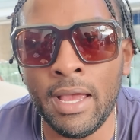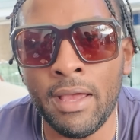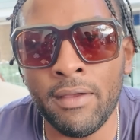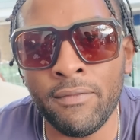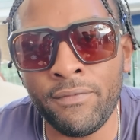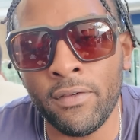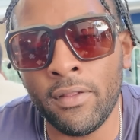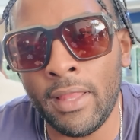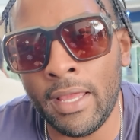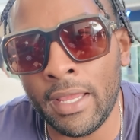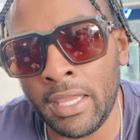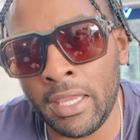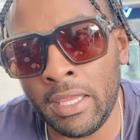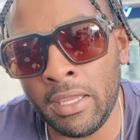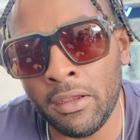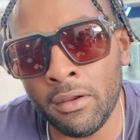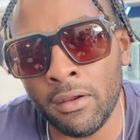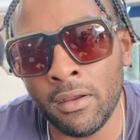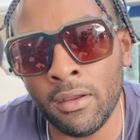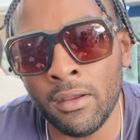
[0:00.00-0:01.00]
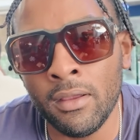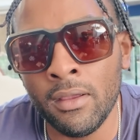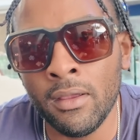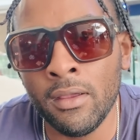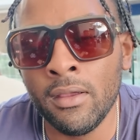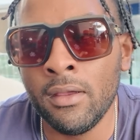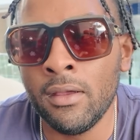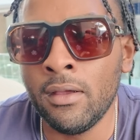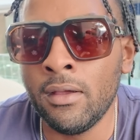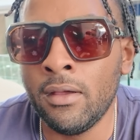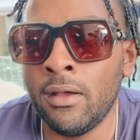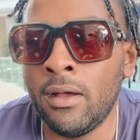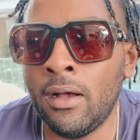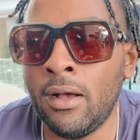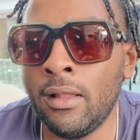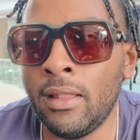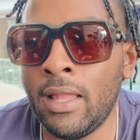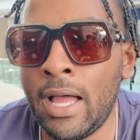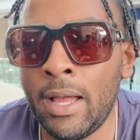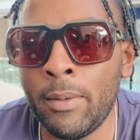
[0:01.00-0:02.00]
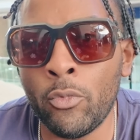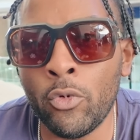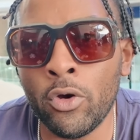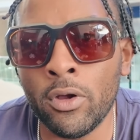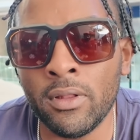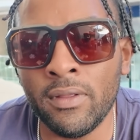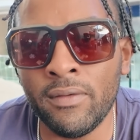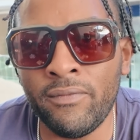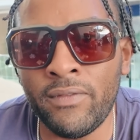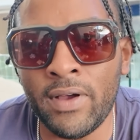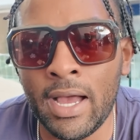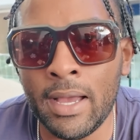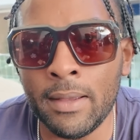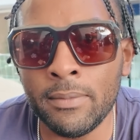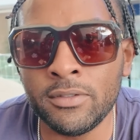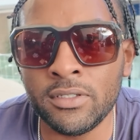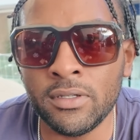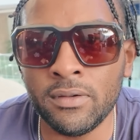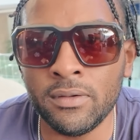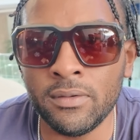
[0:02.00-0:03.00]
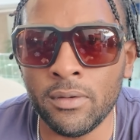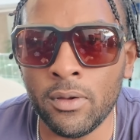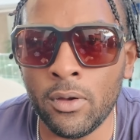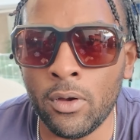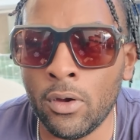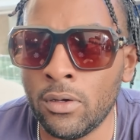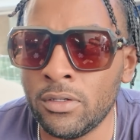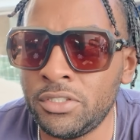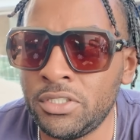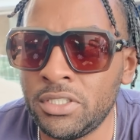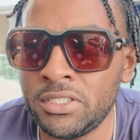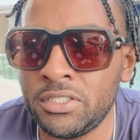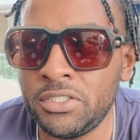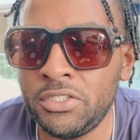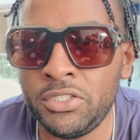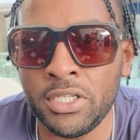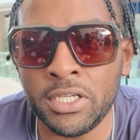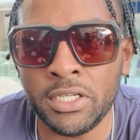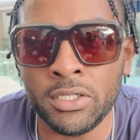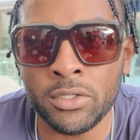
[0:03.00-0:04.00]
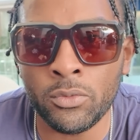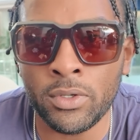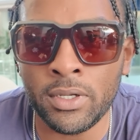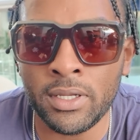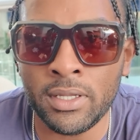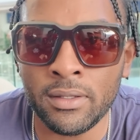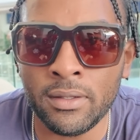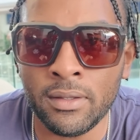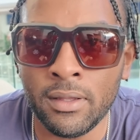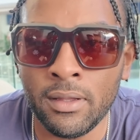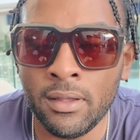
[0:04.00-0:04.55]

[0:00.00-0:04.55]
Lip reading: And I feel like here, a lot more of the vibes are just genuine.